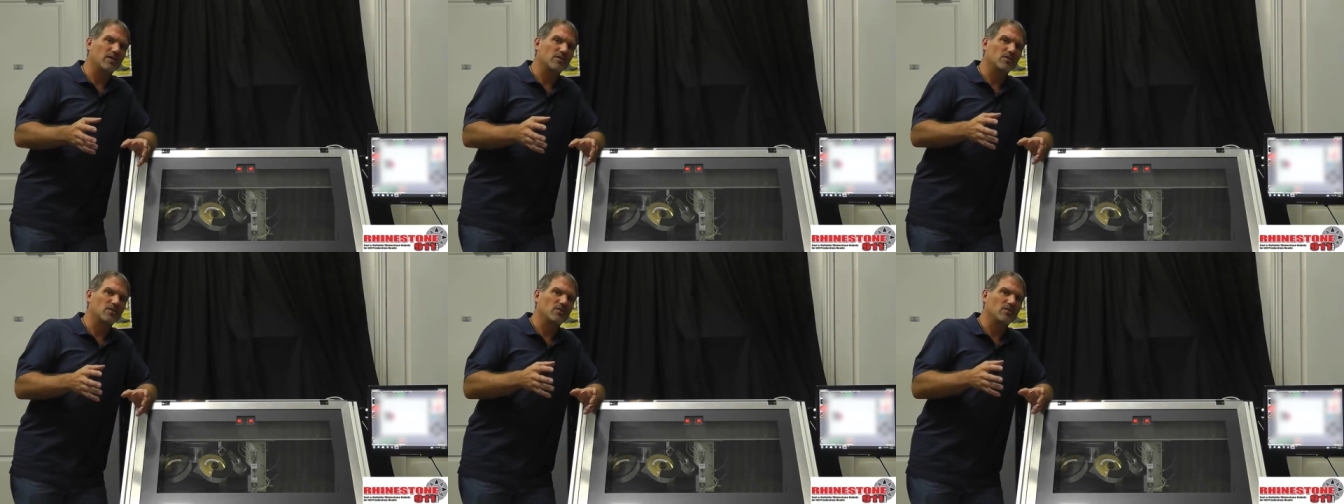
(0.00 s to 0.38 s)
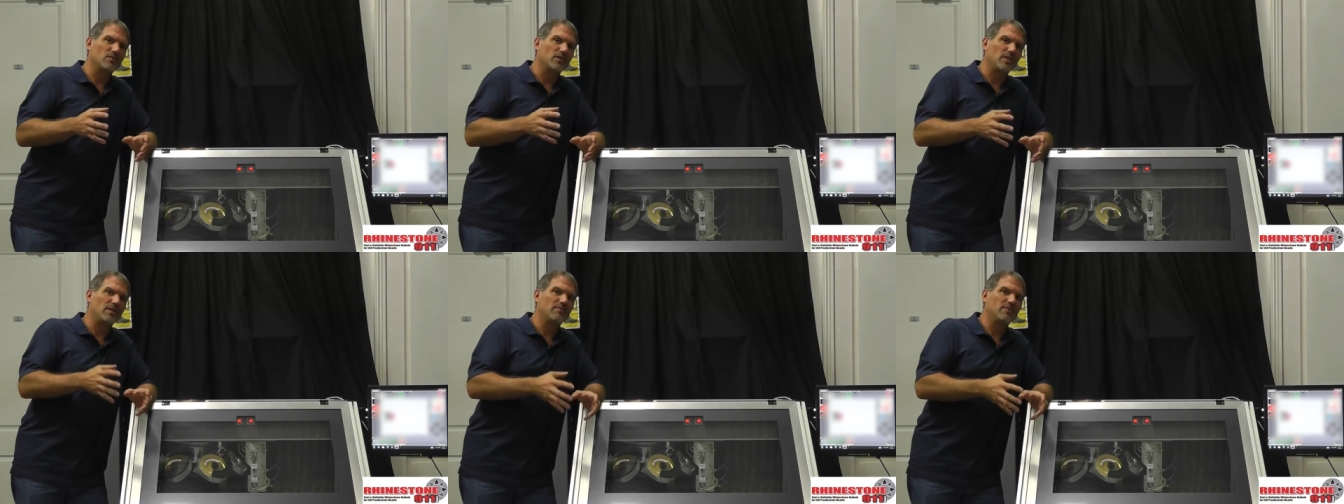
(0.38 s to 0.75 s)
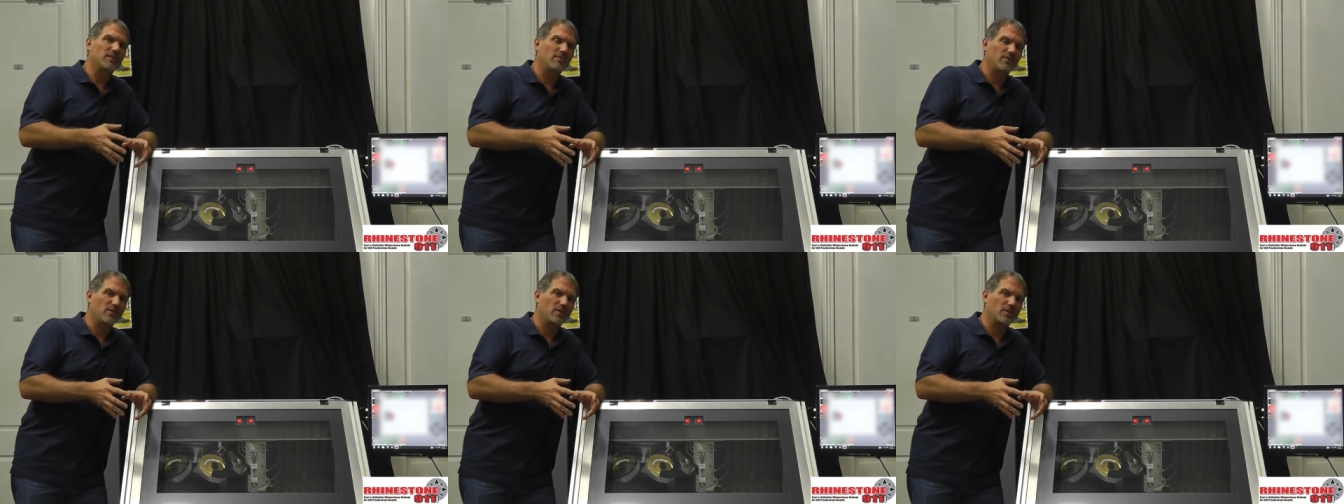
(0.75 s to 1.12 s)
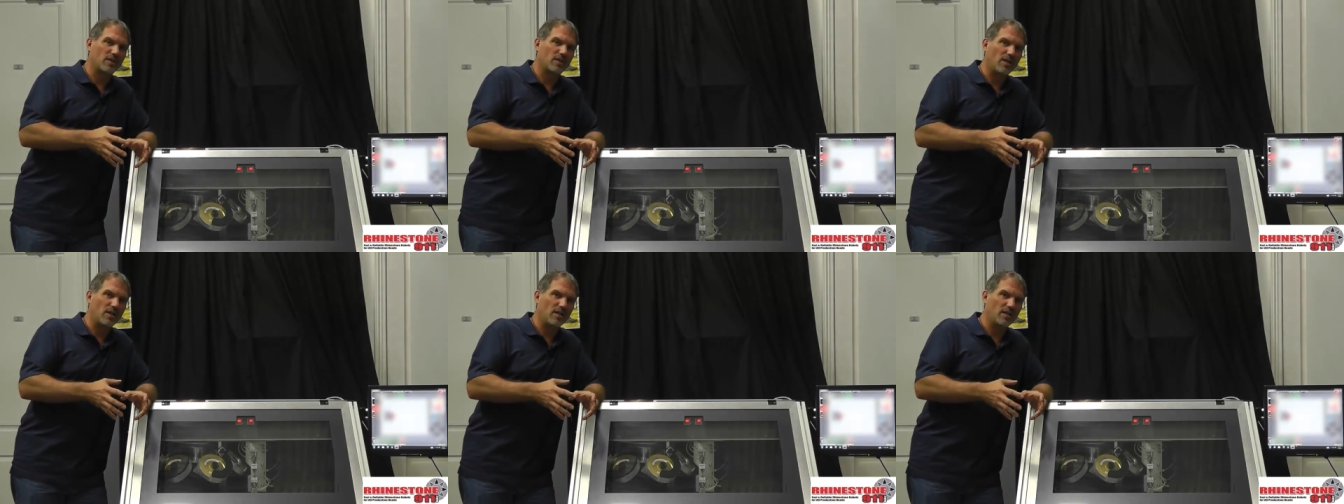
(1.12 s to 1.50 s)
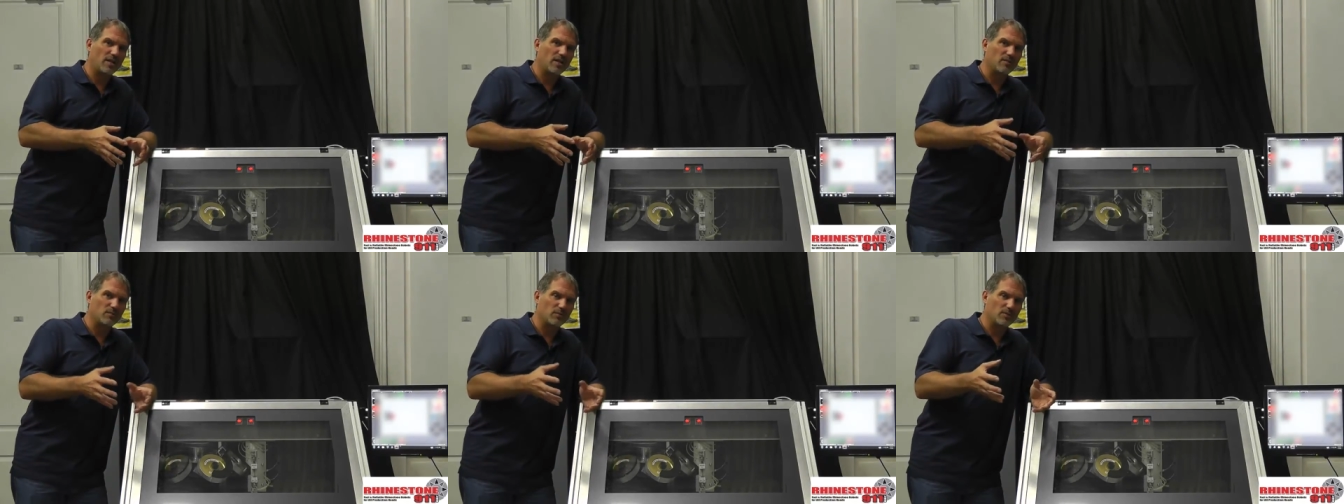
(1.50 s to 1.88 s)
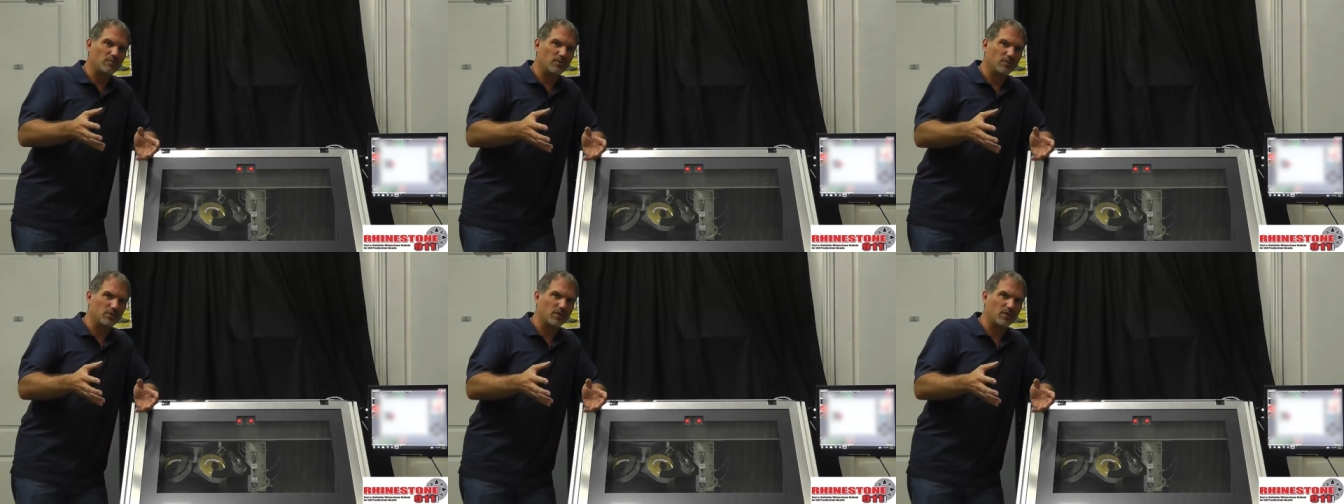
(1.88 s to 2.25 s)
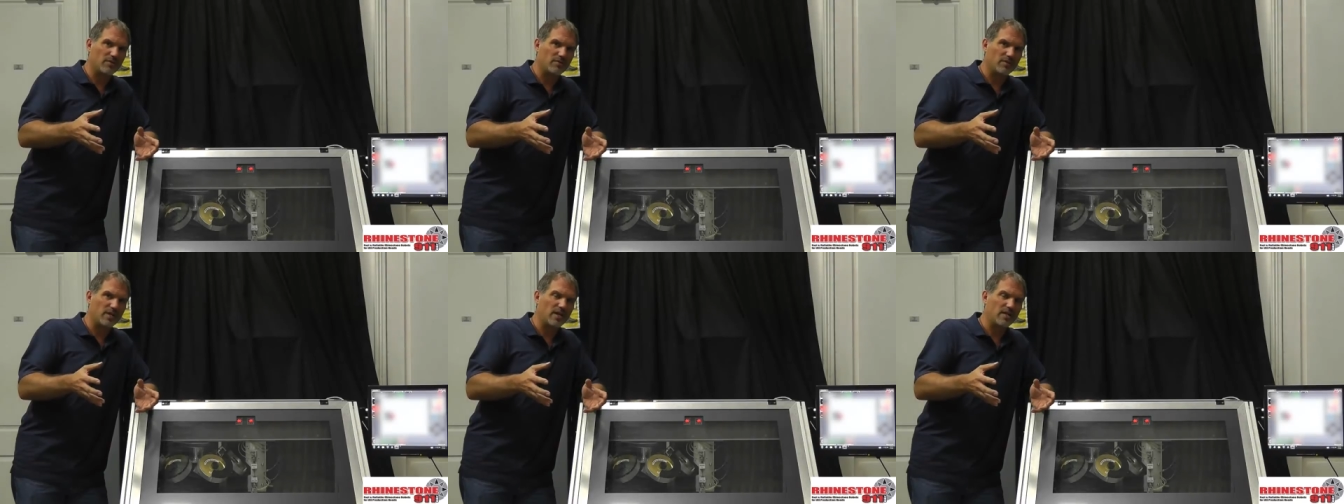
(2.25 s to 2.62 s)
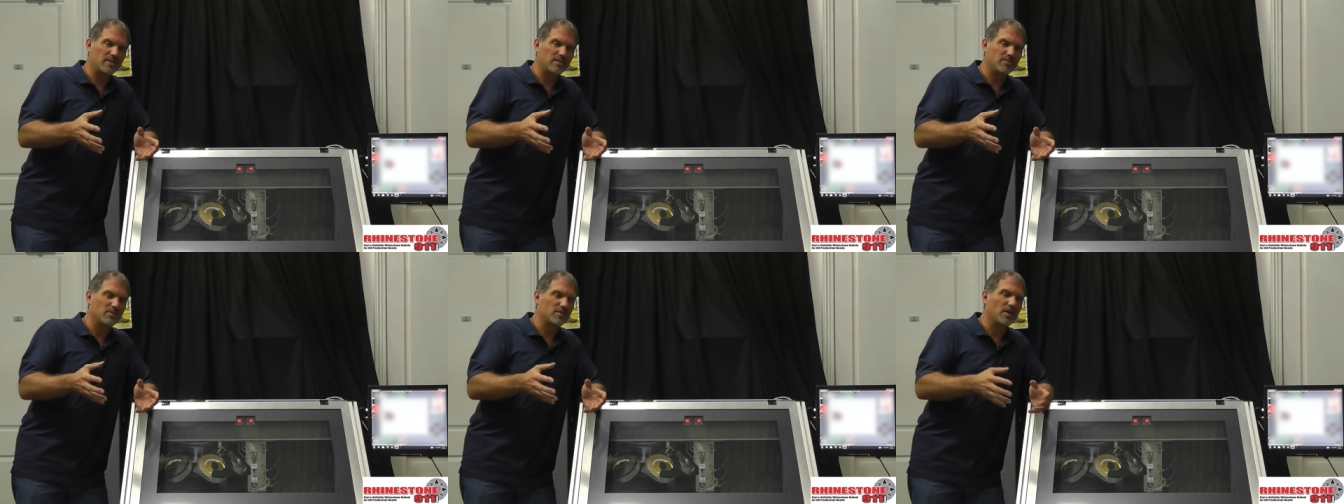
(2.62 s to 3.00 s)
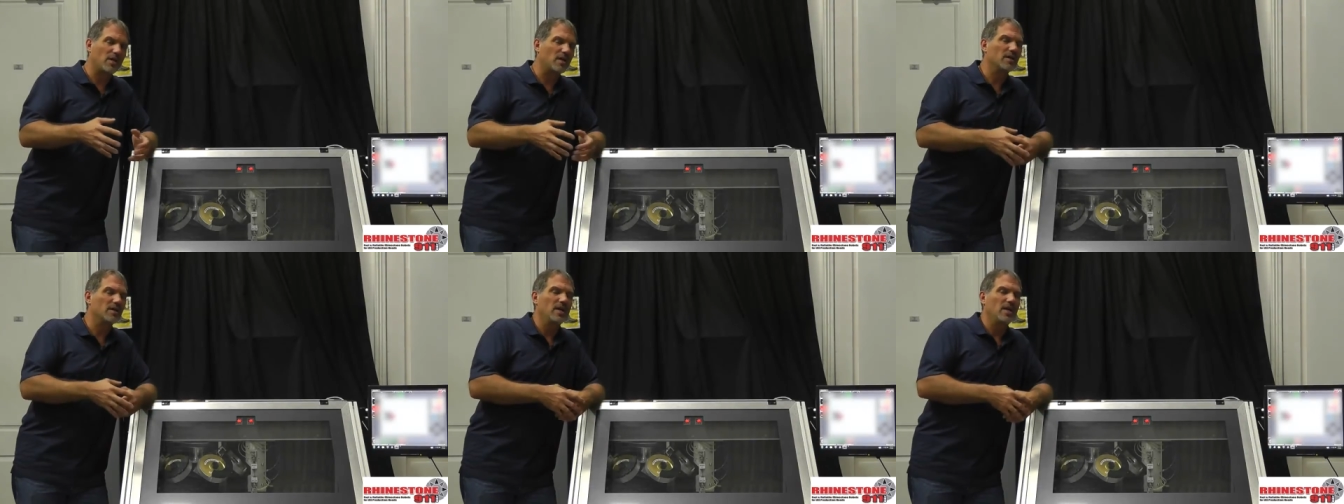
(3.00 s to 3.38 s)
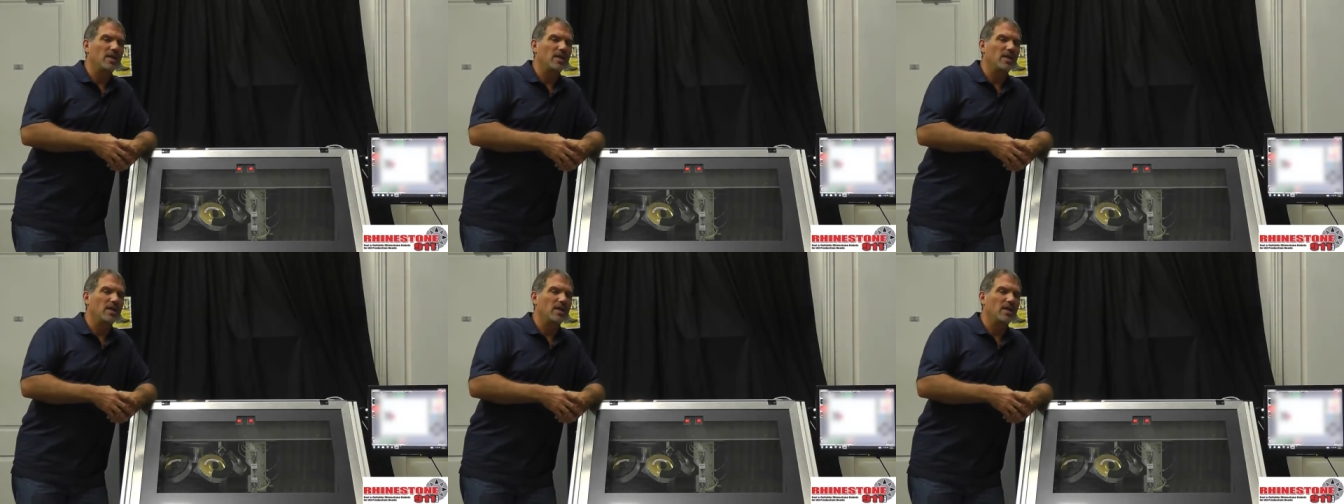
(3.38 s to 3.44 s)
So even if you're on the continent where the majority of our customers are,